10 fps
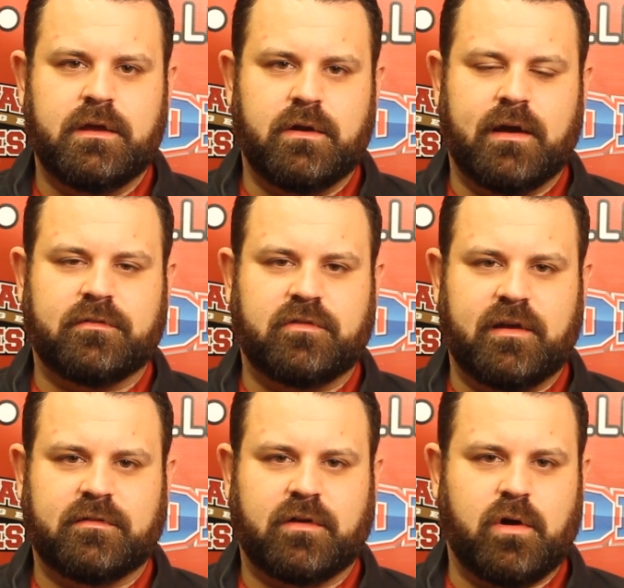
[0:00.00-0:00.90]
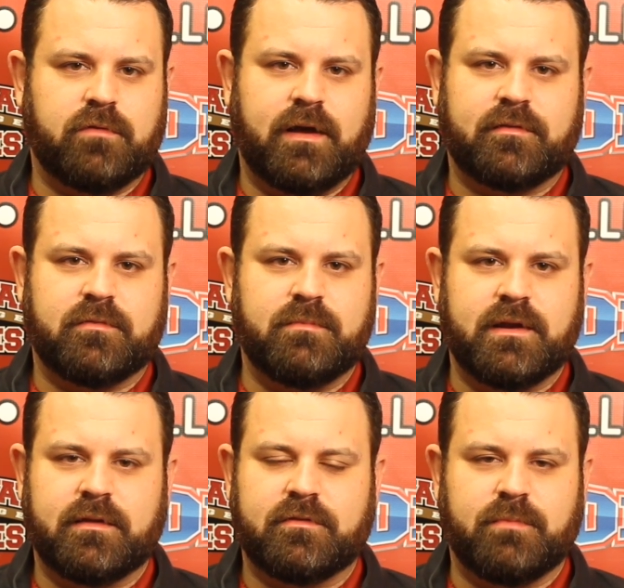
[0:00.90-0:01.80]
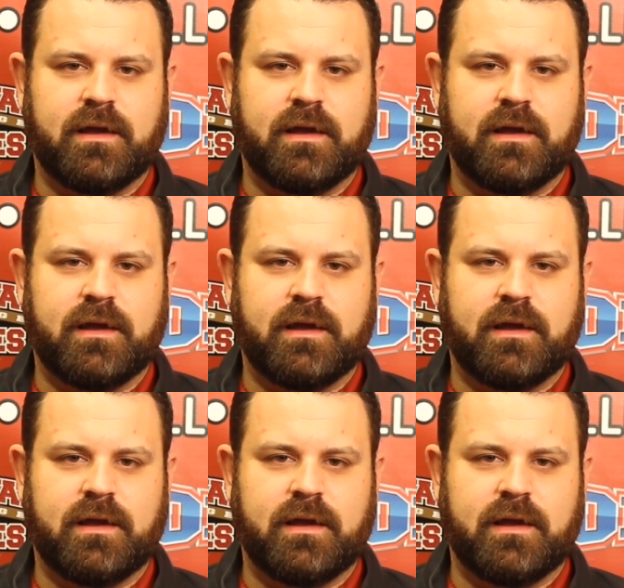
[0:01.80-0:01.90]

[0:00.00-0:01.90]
has a chance to carve out some minutes.